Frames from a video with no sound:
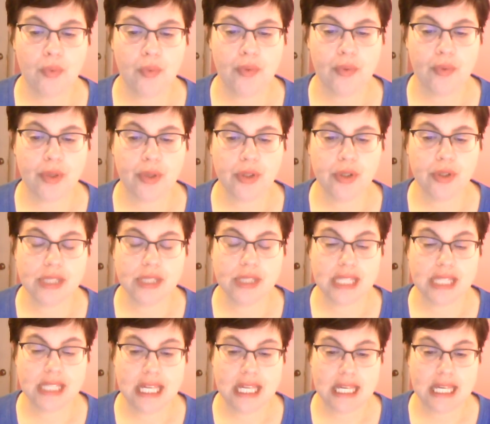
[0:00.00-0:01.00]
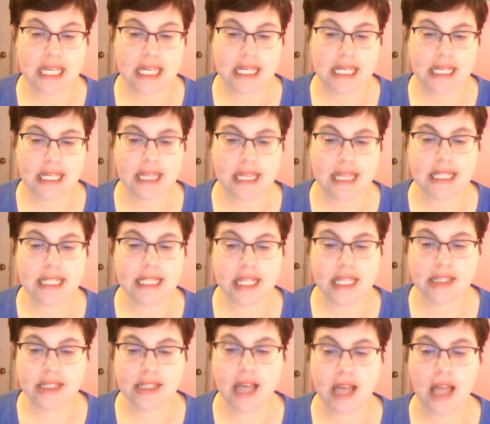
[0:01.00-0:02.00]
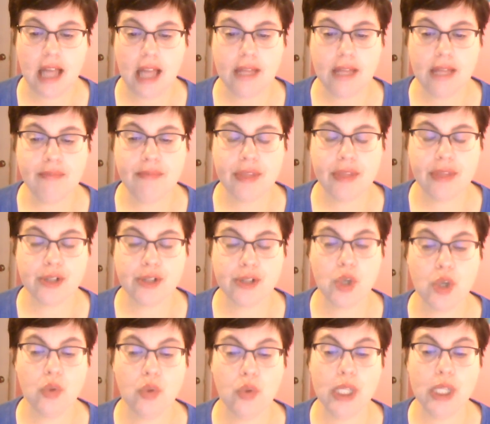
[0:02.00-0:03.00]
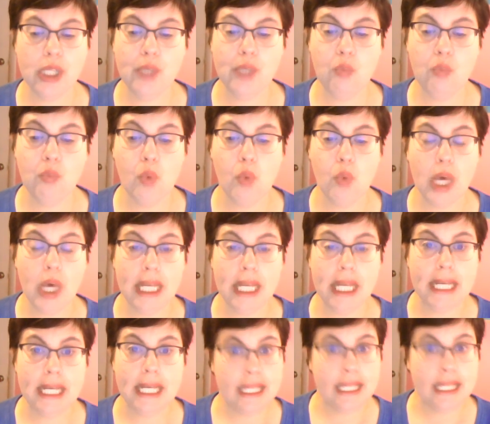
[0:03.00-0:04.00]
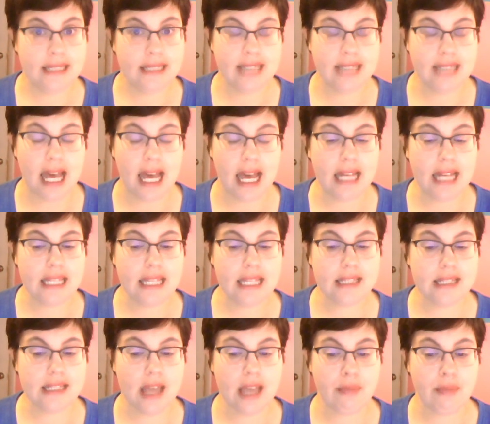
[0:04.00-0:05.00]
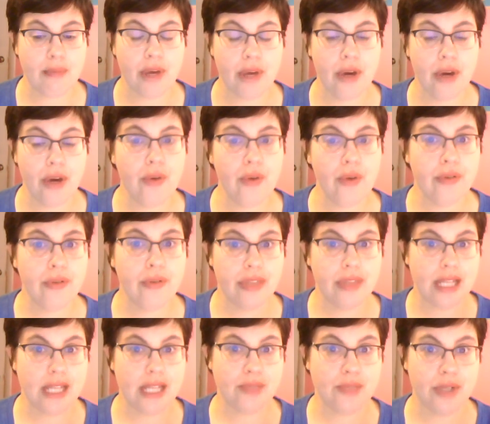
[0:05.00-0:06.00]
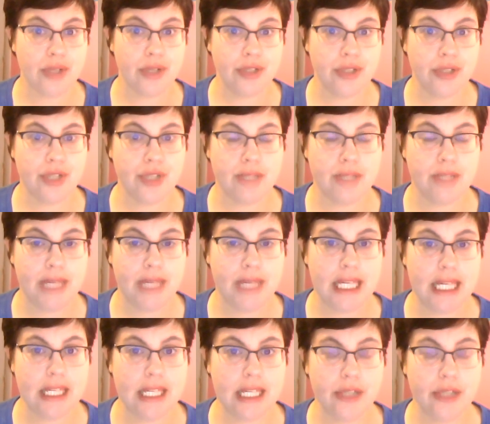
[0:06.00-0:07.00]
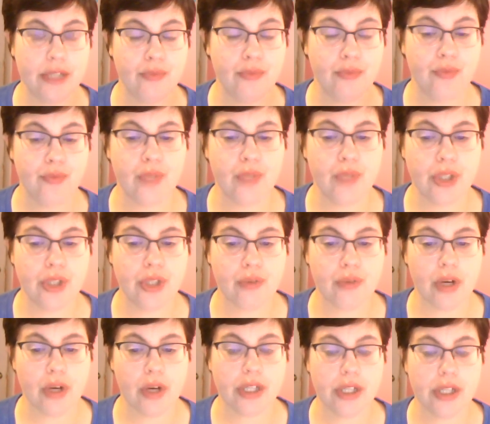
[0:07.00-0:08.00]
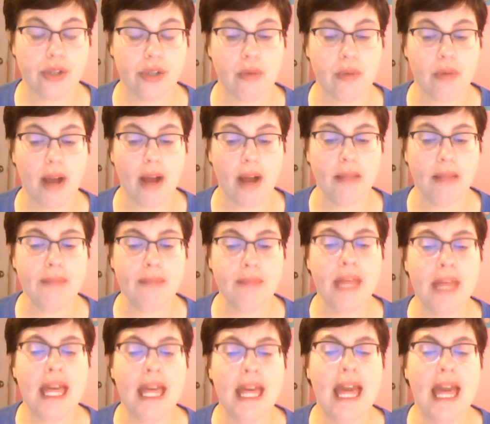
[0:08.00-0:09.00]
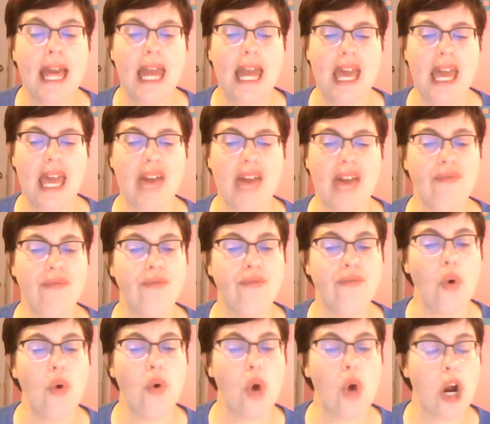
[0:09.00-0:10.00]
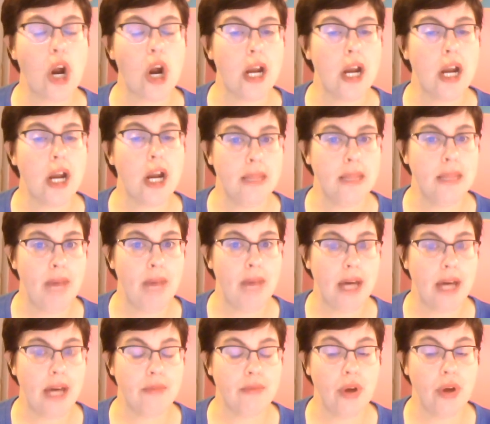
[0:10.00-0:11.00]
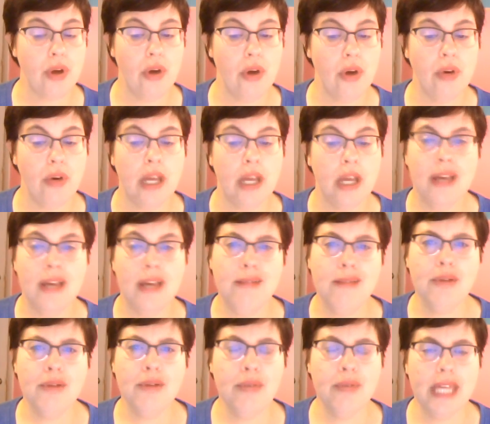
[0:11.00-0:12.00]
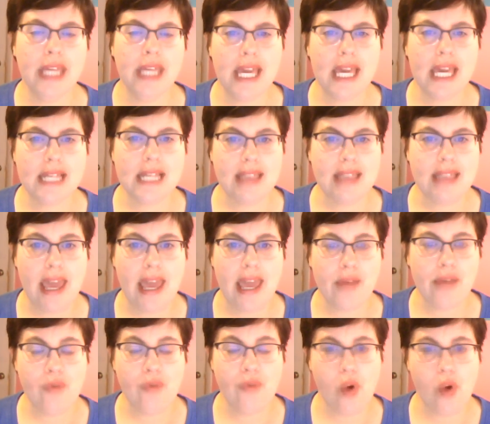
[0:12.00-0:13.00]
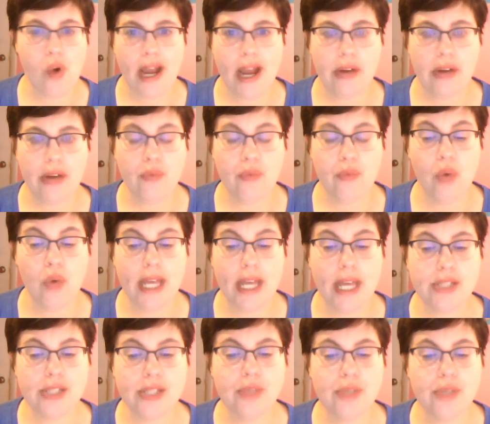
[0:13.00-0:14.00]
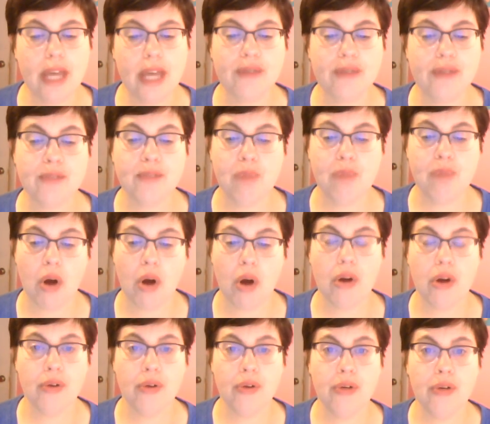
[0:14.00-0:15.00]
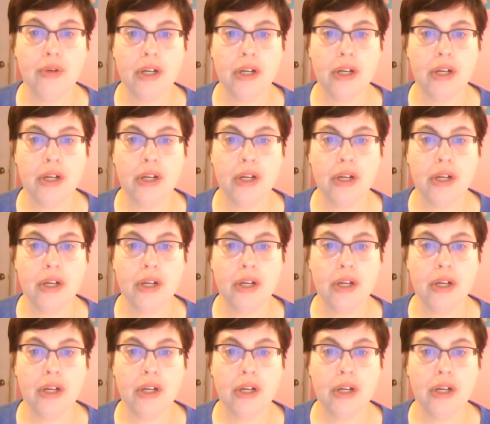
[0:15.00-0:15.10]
you'll see in the tens column, there's only 1 dot in the top row. That's where you should be when you're working your problem. And I have 4 in the bottom row. Well, we can't take 4 out of 1, so we have to borrow